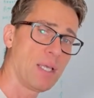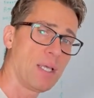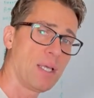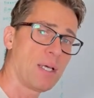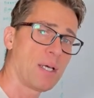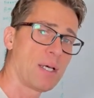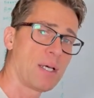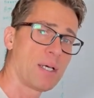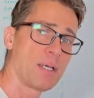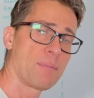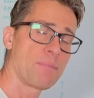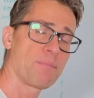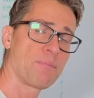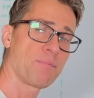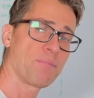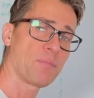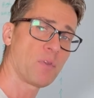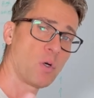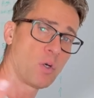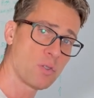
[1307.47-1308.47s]

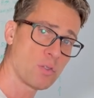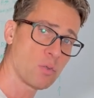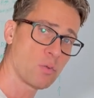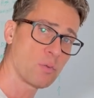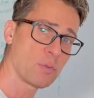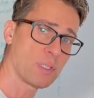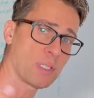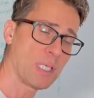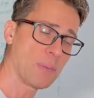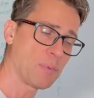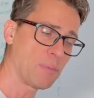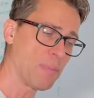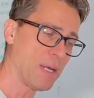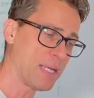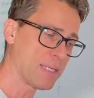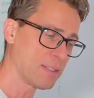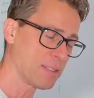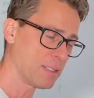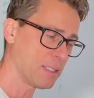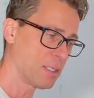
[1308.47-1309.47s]
Um, also, keep in
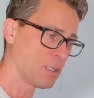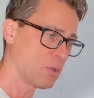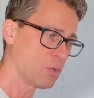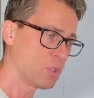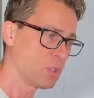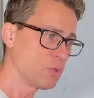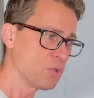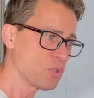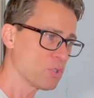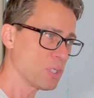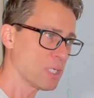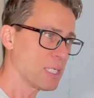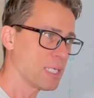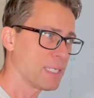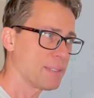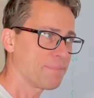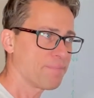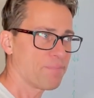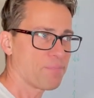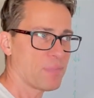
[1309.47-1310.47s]
mind, you know,
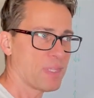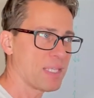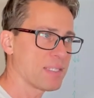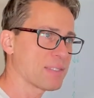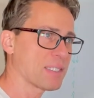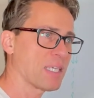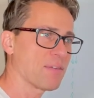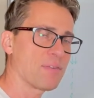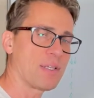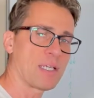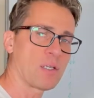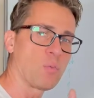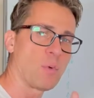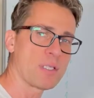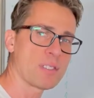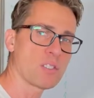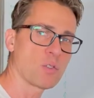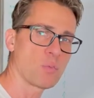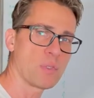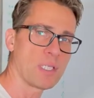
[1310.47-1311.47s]
usually it's given like
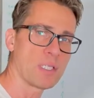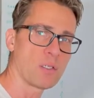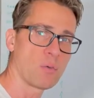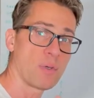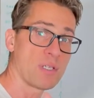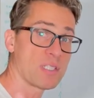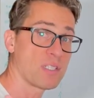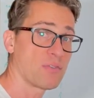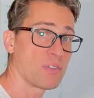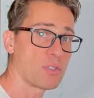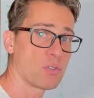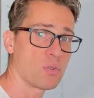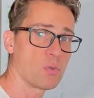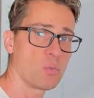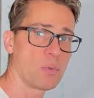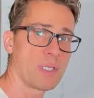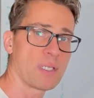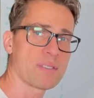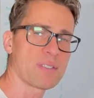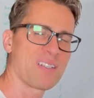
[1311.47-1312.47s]
once a week or once every two
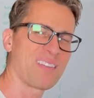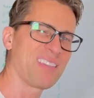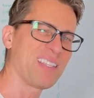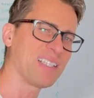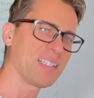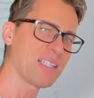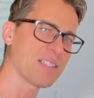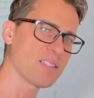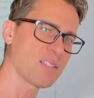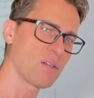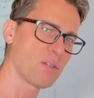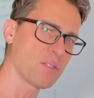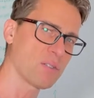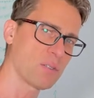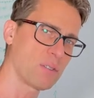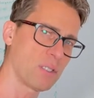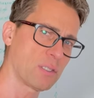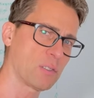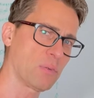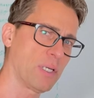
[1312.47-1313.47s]
weeks. And I think that's also
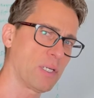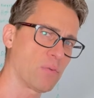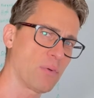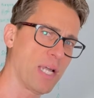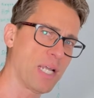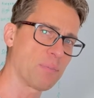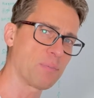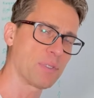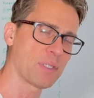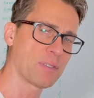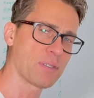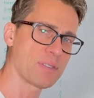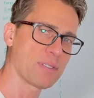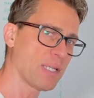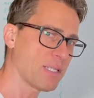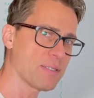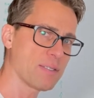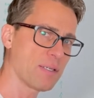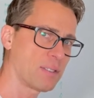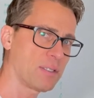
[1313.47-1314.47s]
not quite right because
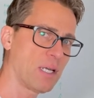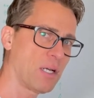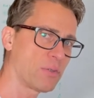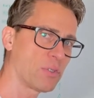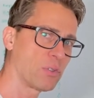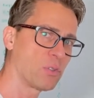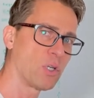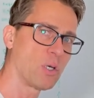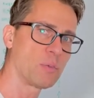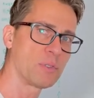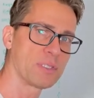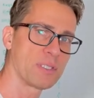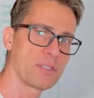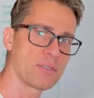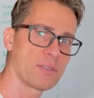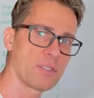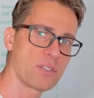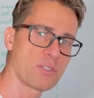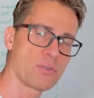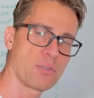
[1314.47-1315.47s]
that's not how your normal
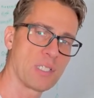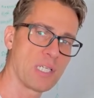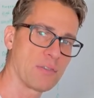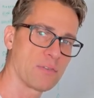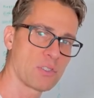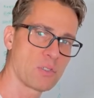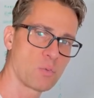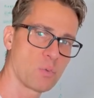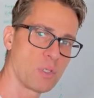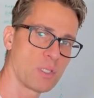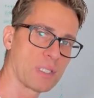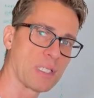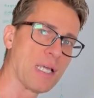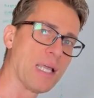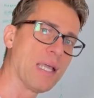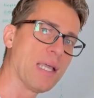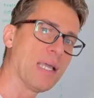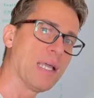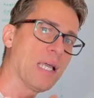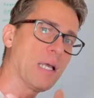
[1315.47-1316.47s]
testosterone levels work.
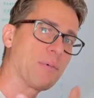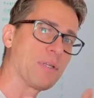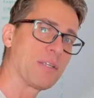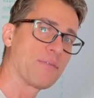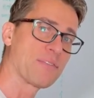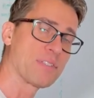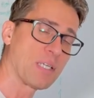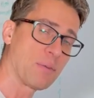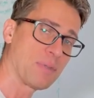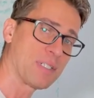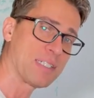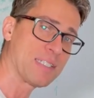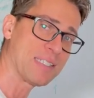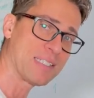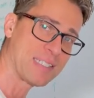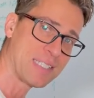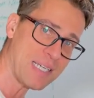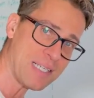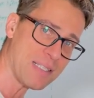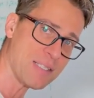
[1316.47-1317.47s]
I mean, if someone
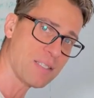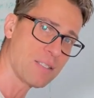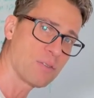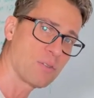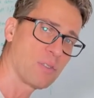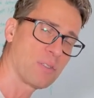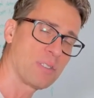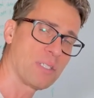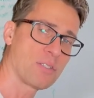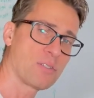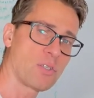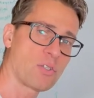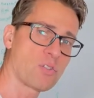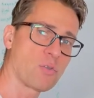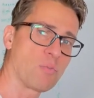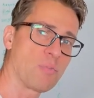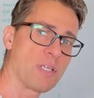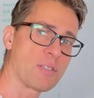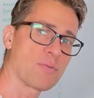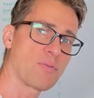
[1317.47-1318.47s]
does testosterone
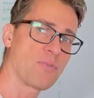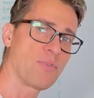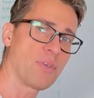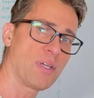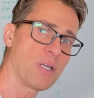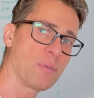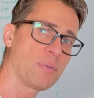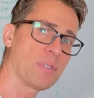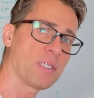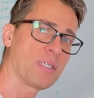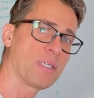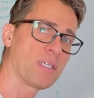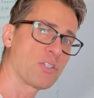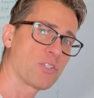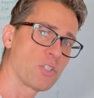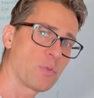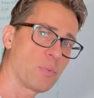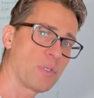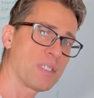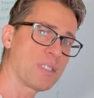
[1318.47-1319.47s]
replacement therapy, it
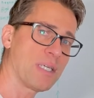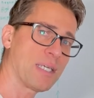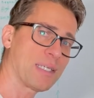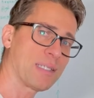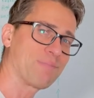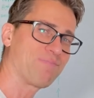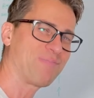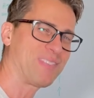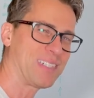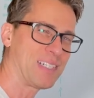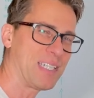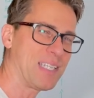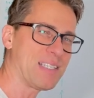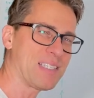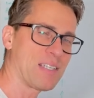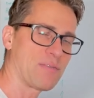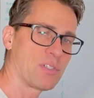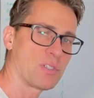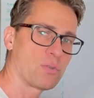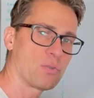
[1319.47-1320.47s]
should be taken at
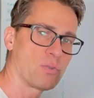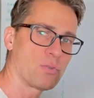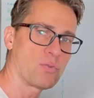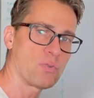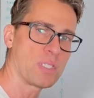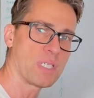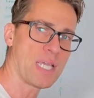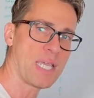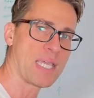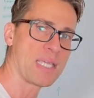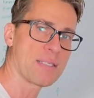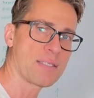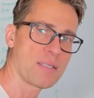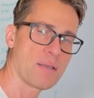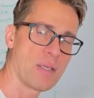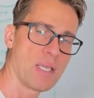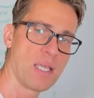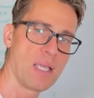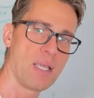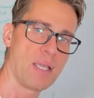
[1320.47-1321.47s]
least every two to three
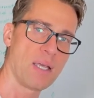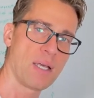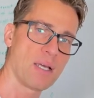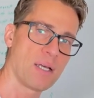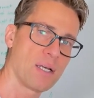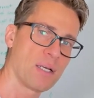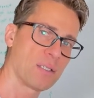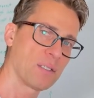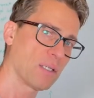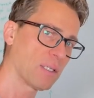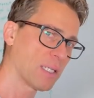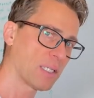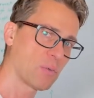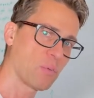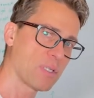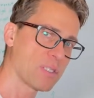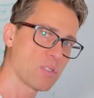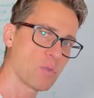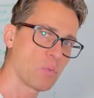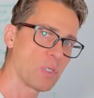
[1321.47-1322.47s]
days, uh, not like
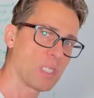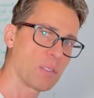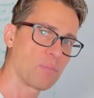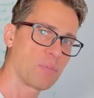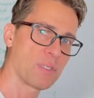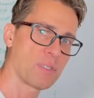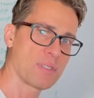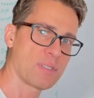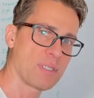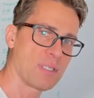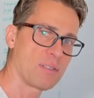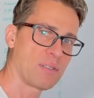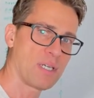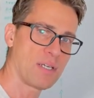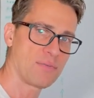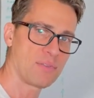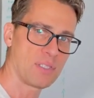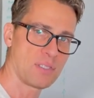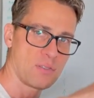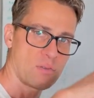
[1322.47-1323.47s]
once a week, because then you
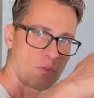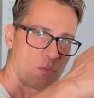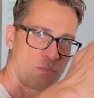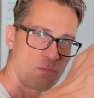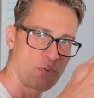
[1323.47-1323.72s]
have these